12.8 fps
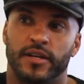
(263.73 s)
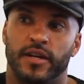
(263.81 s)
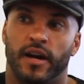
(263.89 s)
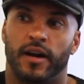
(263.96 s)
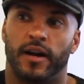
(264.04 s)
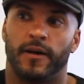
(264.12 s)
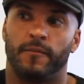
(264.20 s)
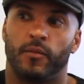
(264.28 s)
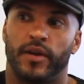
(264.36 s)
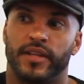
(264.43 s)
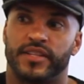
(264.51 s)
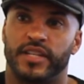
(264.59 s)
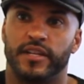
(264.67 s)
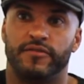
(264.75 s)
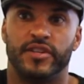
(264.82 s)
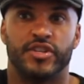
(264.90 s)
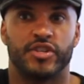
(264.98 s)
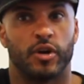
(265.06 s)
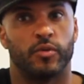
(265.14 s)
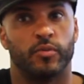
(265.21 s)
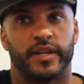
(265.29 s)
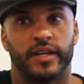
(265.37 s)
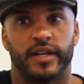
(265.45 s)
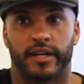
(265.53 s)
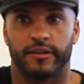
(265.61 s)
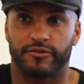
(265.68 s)
Where the TV show, we
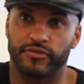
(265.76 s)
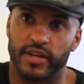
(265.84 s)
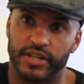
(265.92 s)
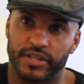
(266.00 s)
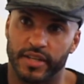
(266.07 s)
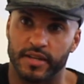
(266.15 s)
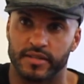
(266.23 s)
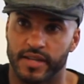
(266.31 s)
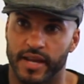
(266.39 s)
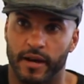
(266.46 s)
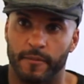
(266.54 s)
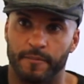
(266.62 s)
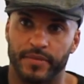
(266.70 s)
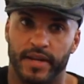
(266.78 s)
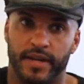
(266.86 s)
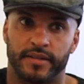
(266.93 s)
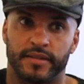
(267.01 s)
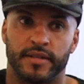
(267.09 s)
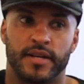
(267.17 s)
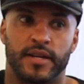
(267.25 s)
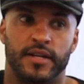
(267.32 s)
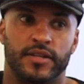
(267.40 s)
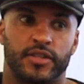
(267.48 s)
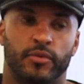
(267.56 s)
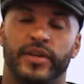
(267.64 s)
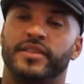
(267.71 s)
can kind of flesh things out, and
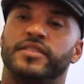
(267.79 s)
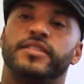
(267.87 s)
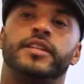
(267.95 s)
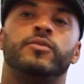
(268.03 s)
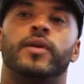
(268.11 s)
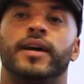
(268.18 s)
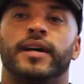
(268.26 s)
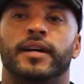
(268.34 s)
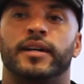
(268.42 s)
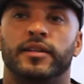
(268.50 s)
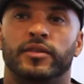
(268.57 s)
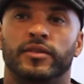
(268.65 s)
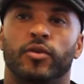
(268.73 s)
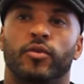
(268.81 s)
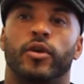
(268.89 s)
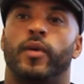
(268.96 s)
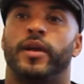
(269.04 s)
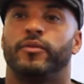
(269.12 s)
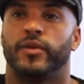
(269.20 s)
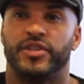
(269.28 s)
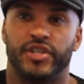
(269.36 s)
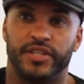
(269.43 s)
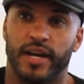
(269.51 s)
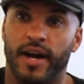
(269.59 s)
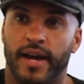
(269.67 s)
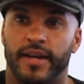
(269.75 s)
so we can see where Laura went when she
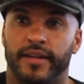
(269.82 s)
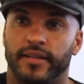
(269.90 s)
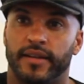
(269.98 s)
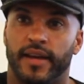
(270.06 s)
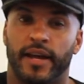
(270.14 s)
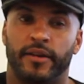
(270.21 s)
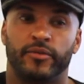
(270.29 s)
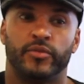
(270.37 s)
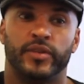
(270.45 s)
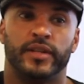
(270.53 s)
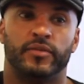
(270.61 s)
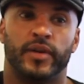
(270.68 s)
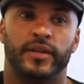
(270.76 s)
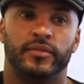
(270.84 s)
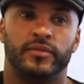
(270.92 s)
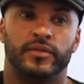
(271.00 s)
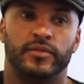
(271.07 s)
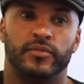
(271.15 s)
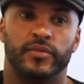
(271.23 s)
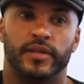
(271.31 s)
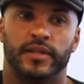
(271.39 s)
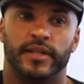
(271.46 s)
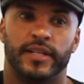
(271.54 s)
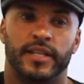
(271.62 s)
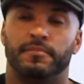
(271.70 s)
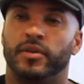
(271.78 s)
died. And
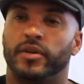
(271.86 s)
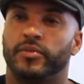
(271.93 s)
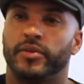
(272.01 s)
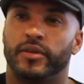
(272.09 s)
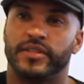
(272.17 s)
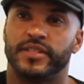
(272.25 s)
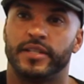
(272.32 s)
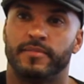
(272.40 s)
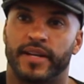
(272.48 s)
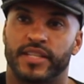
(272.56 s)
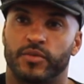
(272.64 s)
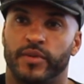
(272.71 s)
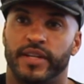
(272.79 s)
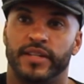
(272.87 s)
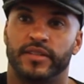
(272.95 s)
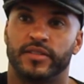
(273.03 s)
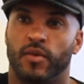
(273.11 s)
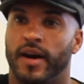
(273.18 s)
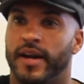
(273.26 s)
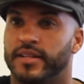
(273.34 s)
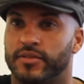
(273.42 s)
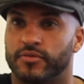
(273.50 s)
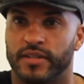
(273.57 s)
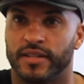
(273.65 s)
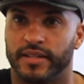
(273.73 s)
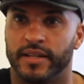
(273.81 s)
in the book, we only see Mad Sweeney twice,
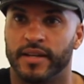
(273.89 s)
really.